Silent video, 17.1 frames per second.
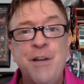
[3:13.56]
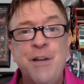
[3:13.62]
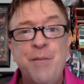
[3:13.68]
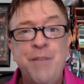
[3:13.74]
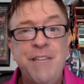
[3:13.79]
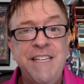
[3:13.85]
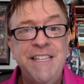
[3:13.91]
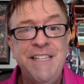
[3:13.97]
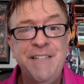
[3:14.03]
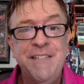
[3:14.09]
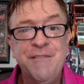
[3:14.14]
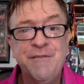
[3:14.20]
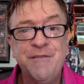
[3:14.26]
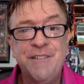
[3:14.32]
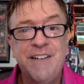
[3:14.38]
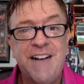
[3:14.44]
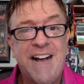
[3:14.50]
be
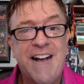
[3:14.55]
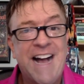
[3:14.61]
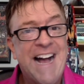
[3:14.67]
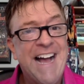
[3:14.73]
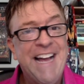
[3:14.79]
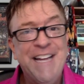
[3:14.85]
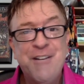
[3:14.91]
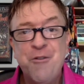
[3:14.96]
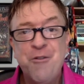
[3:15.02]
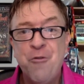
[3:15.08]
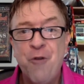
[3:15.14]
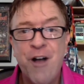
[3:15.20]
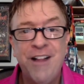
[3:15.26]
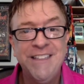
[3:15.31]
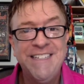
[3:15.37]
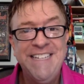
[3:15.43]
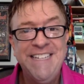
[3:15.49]
high
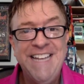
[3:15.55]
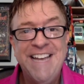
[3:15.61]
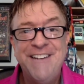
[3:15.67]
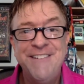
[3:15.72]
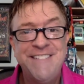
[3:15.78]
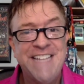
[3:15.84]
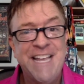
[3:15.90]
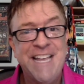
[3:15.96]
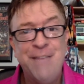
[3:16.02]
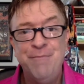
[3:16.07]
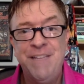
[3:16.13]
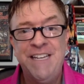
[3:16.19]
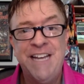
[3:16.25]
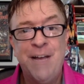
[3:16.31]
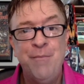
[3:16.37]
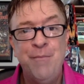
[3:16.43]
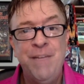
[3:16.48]
quality
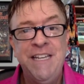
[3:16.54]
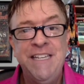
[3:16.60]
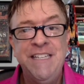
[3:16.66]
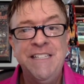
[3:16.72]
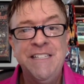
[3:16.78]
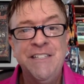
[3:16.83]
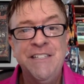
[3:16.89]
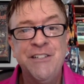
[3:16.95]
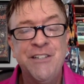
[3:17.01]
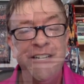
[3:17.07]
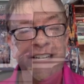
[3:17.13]
entertainment. I mean, you're going